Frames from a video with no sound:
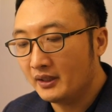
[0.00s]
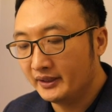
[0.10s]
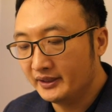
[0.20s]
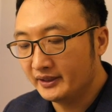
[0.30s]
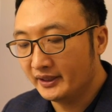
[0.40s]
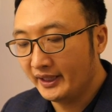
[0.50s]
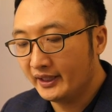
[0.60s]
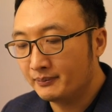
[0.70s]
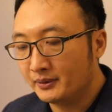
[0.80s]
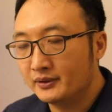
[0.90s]
This
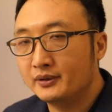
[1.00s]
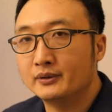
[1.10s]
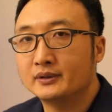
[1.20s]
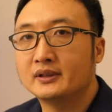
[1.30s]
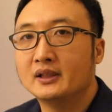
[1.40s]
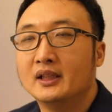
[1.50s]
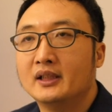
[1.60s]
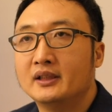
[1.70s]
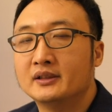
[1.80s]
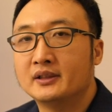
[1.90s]
Ananda Bluetooth
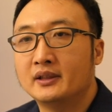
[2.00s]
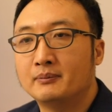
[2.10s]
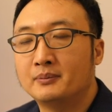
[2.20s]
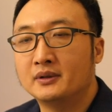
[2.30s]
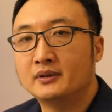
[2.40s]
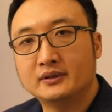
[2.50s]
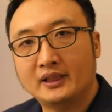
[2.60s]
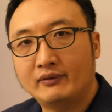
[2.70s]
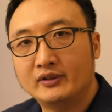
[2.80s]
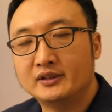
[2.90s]
is the Bluetooth
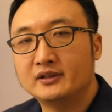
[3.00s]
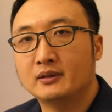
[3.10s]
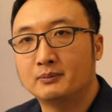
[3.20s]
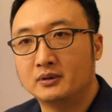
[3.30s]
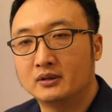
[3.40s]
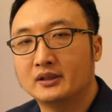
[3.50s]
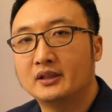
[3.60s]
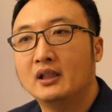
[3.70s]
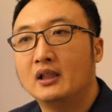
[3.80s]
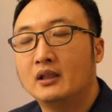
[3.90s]
headphones
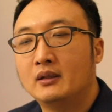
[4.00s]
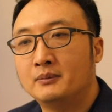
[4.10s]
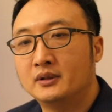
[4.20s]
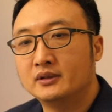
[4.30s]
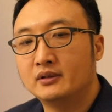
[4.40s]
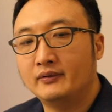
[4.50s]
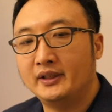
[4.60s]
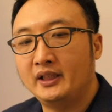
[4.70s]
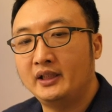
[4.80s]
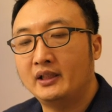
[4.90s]
support most
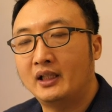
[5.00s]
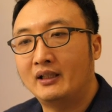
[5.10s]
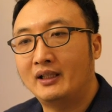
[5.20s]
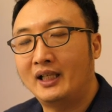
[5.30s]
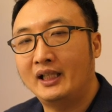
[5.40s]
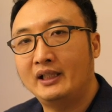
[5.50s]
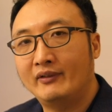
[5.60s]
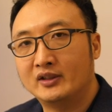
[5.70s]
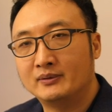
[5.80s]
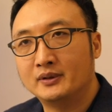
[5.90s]
of the
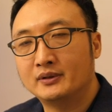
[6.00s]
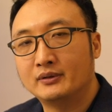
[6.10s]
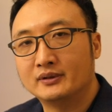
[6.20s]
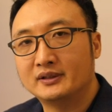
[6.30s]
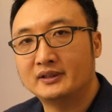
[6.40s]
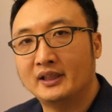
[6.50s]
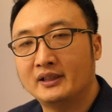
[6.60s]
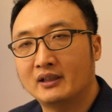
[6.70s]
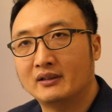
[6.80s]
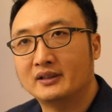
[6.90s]
high-level Bluetooth
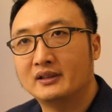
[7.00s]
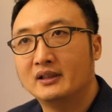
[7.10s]
standard.